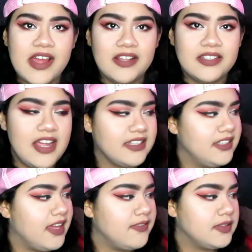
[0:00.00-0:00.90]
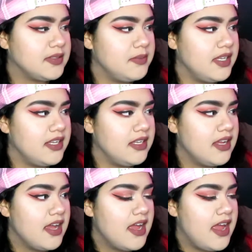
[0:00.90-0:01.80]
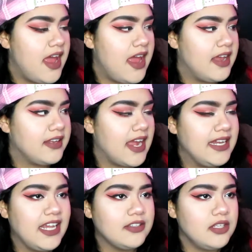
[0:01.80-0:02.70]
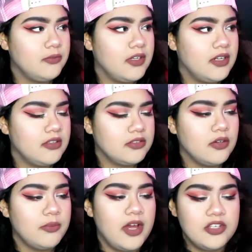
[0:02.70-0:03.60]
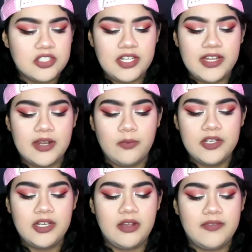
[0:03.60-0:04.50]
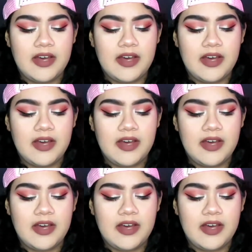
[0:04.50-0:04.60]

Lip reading: cousin actually gave this to me and I liked it so much. Like, I really love